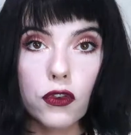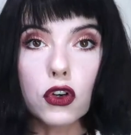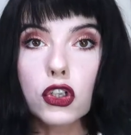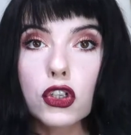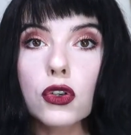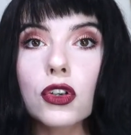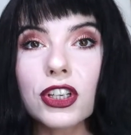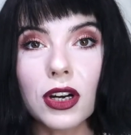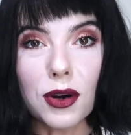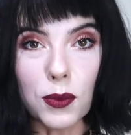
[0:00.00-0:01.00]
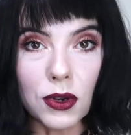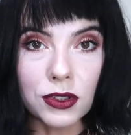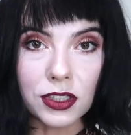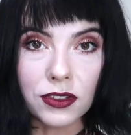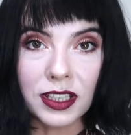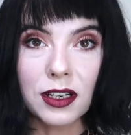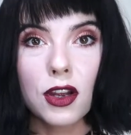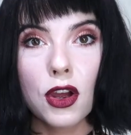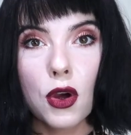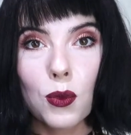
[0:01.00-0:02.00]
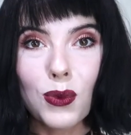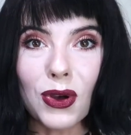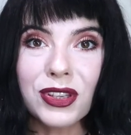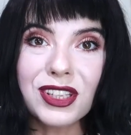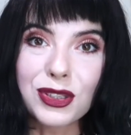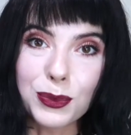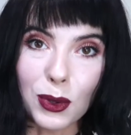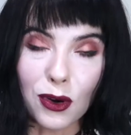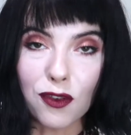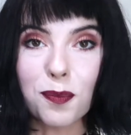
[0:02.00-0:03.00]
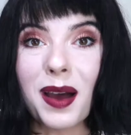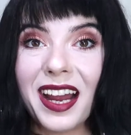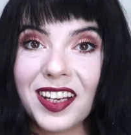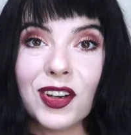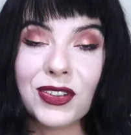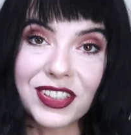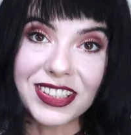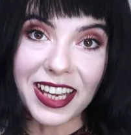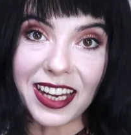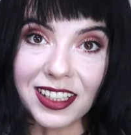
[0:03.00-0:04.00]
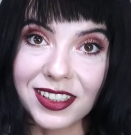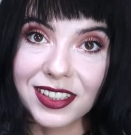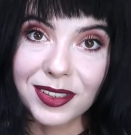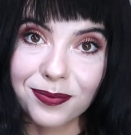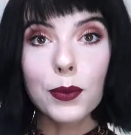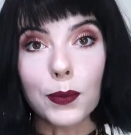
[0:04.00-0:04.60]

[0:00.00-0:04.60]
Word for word: For sure you are wondering what is worth buying on sales.